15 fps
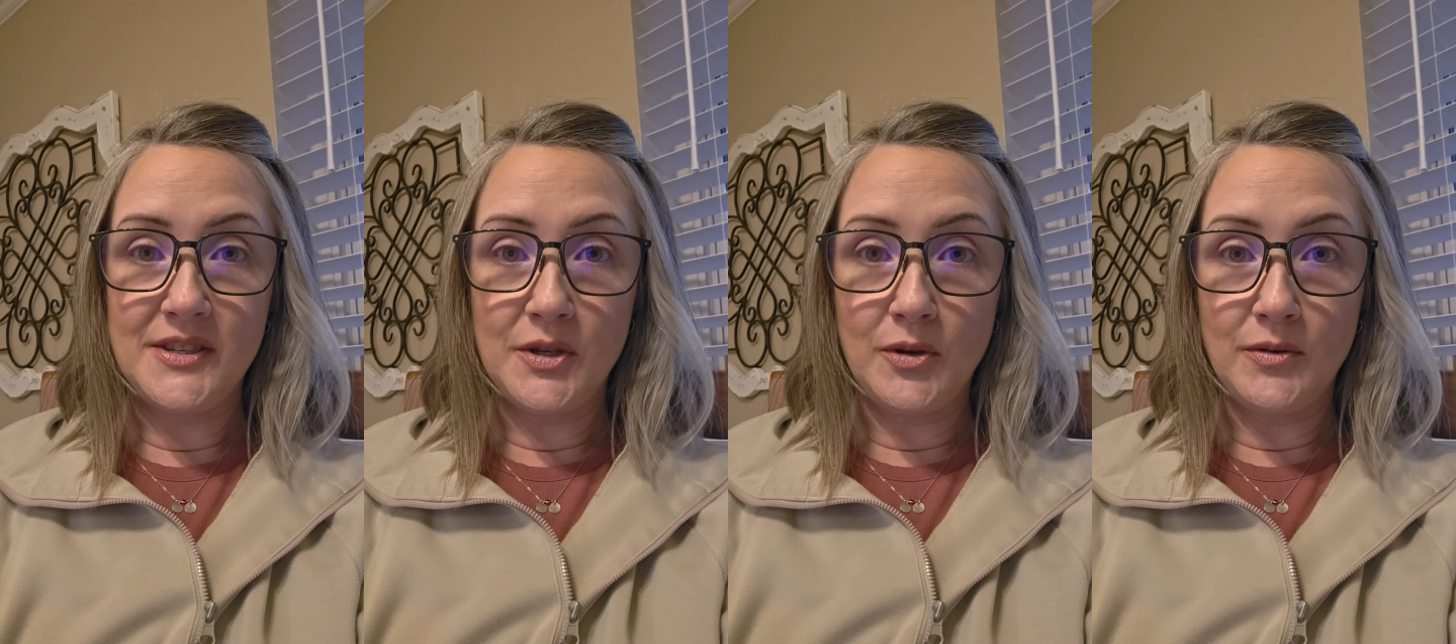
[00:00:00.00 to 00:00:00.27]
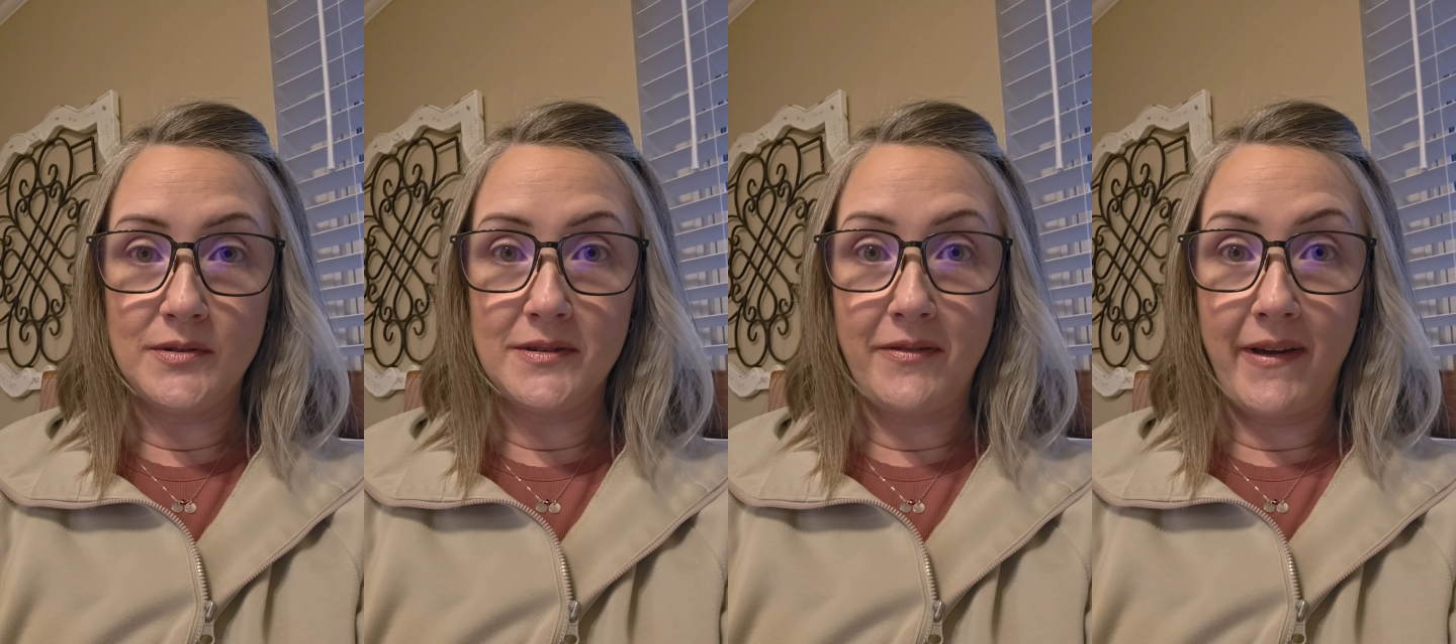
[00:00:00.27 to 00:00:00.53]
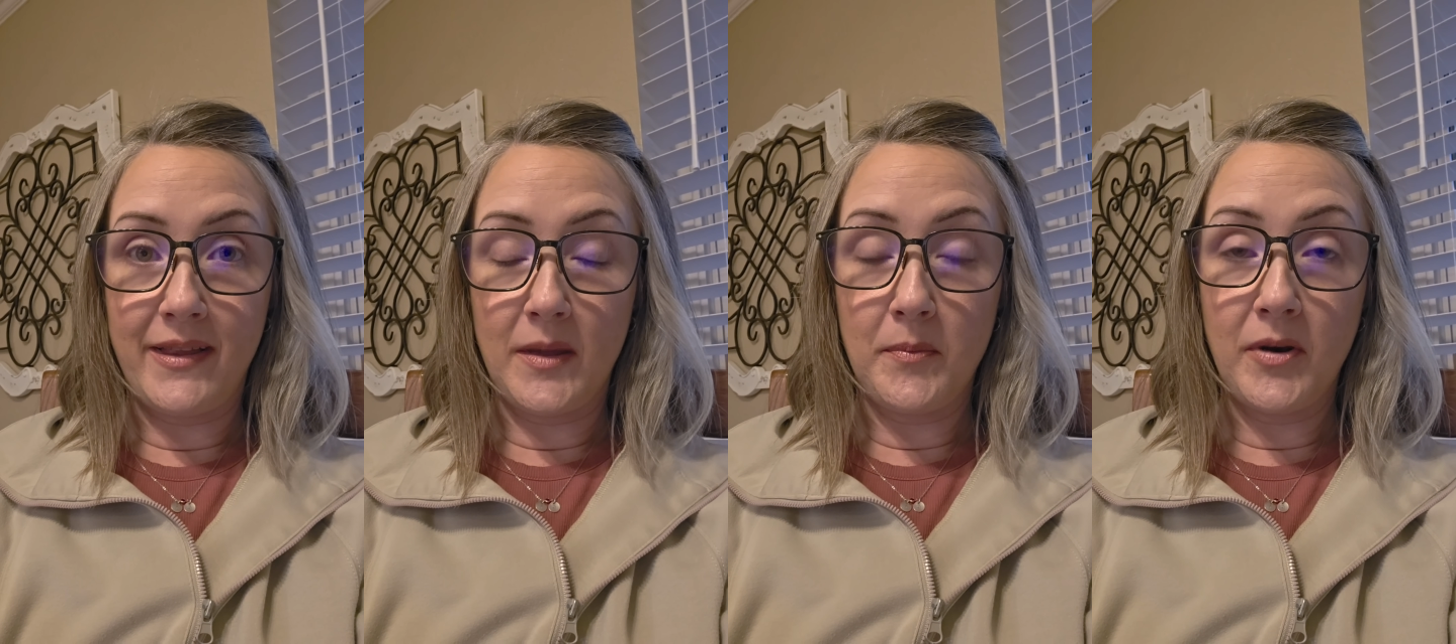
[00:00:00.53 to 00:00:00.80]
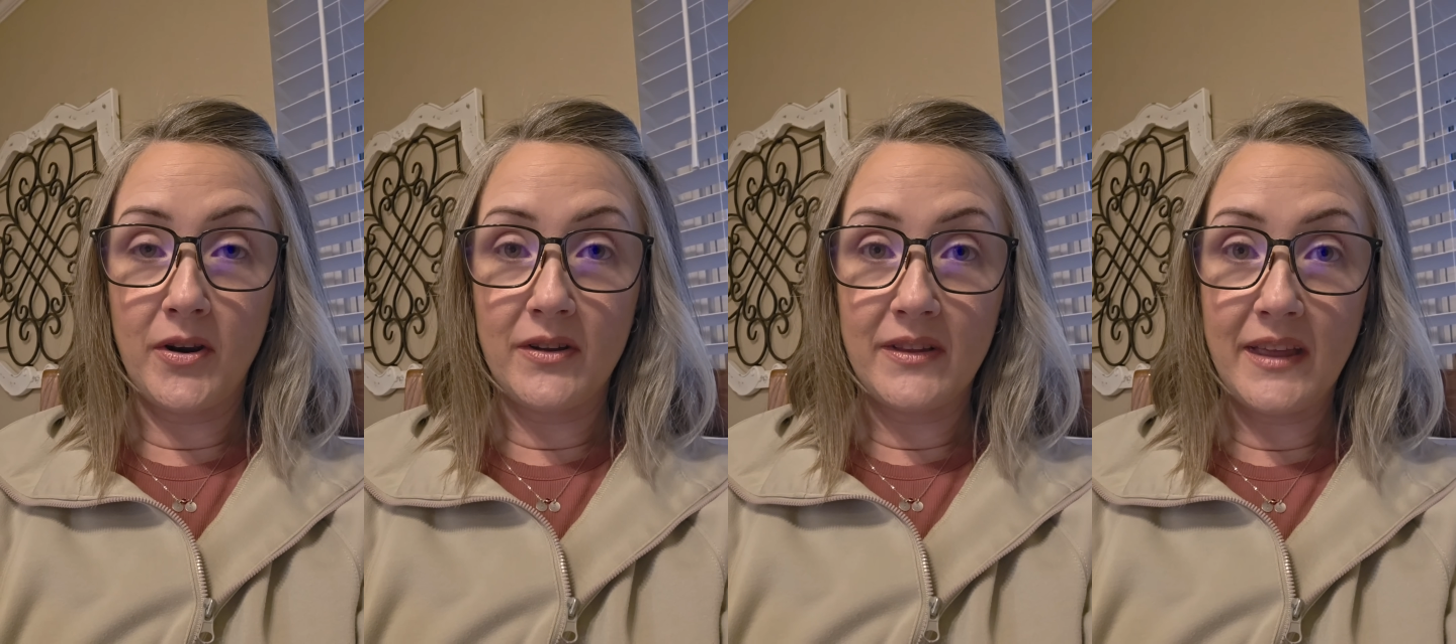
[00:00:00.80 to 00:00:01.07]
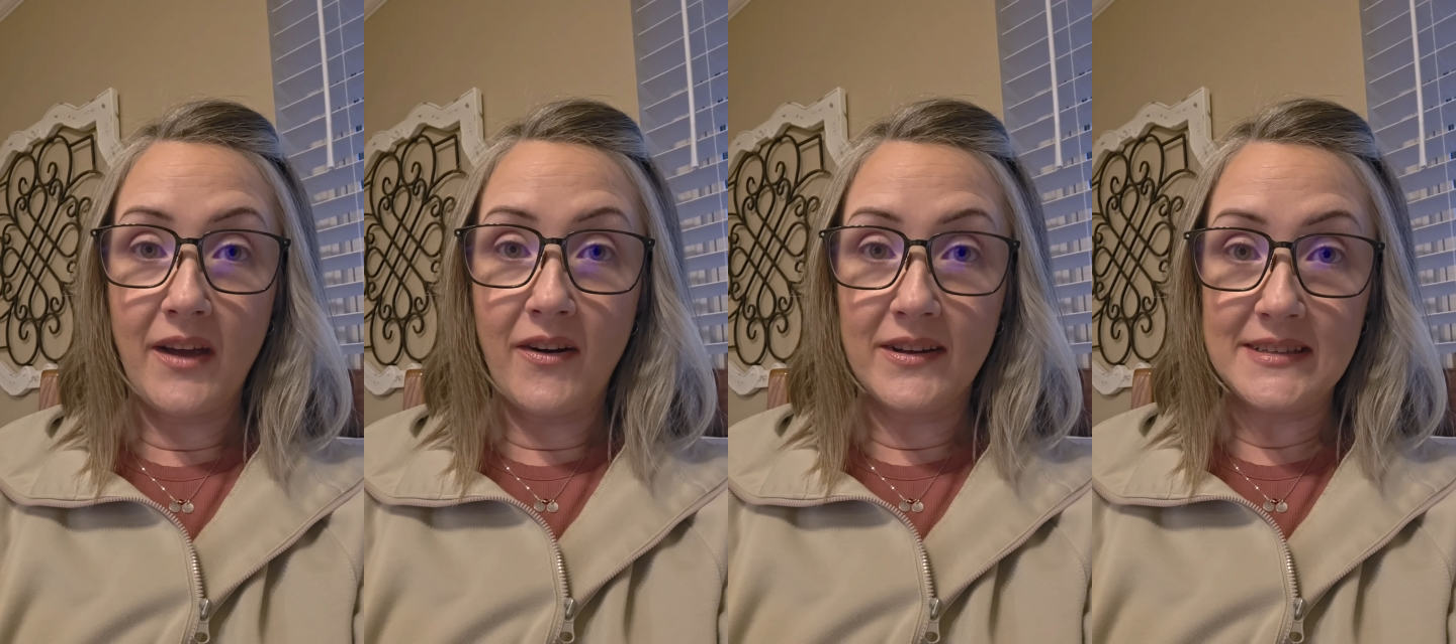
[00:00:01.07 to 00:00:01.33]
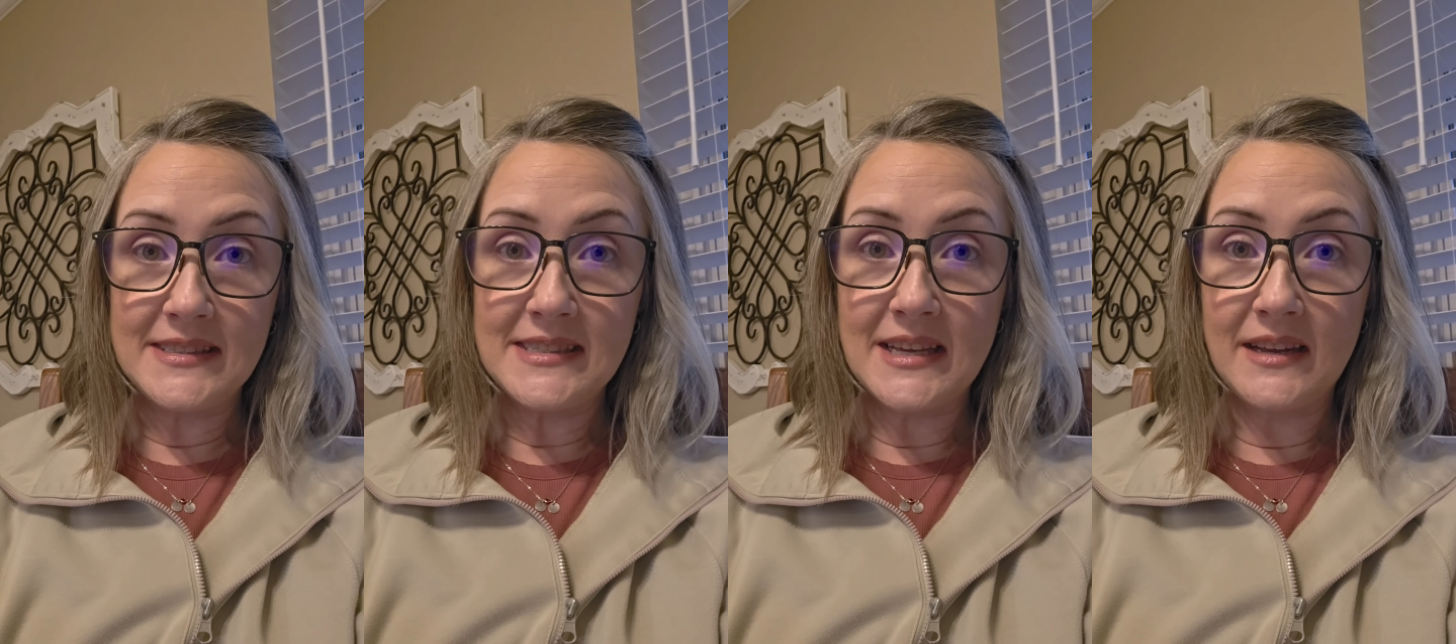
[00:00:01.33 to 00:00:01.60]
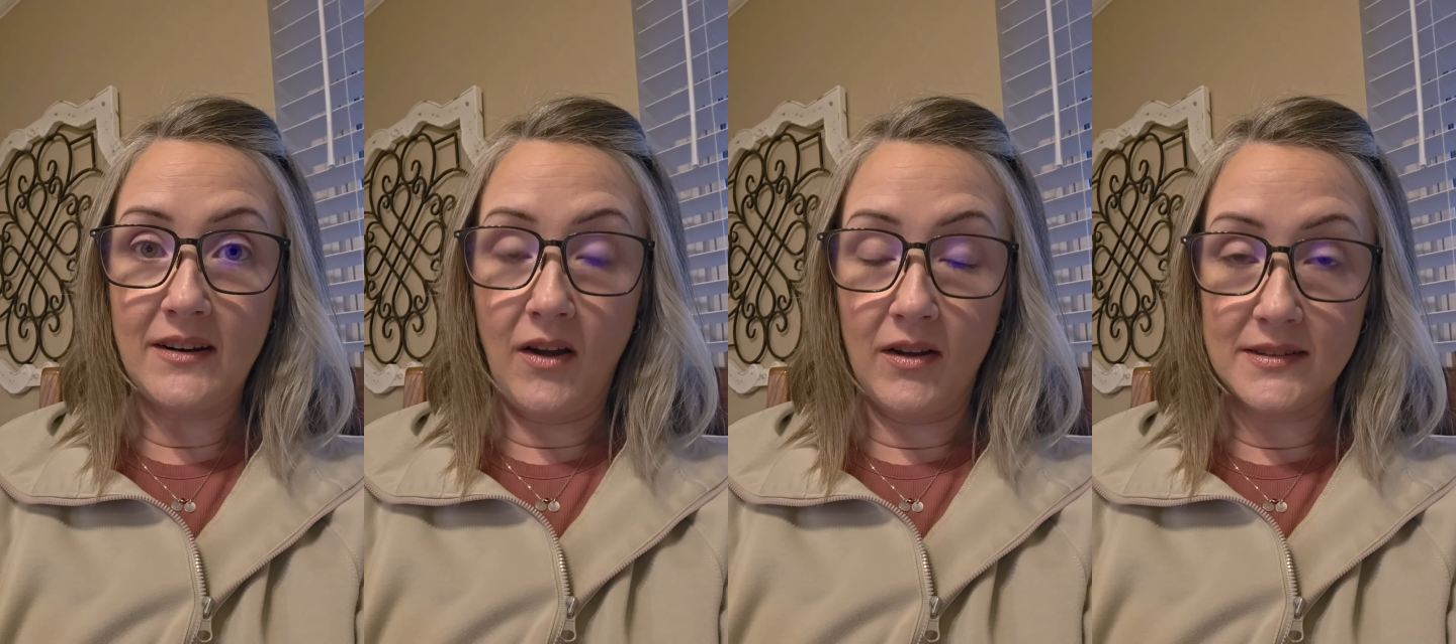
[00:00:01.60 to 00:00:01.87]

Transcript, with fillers: to develop early onset